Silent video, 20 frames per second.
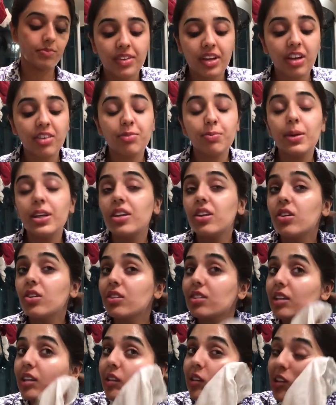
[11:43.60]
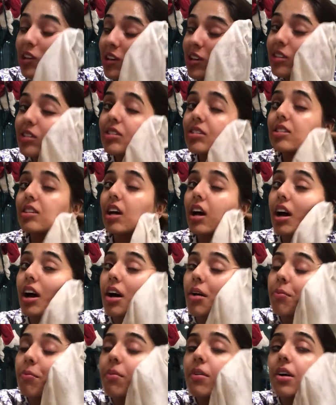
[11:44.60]
I've been using this
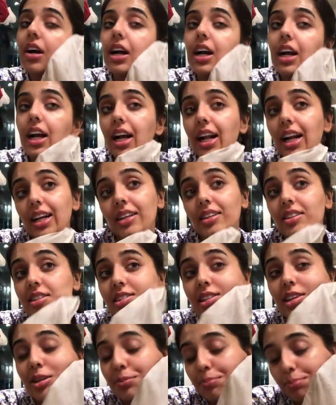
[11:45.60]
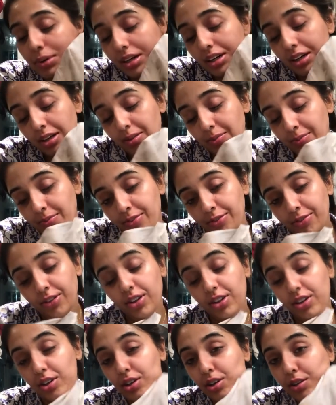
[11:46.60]
cleansing balm
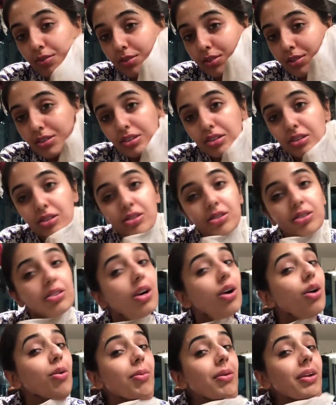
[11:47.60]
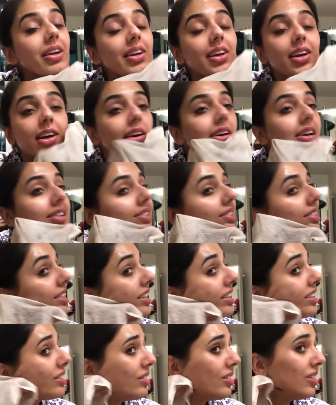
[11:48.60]
for so many years
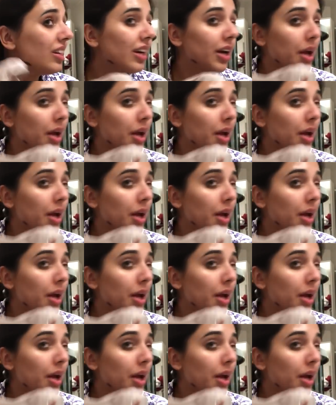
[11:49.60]
now,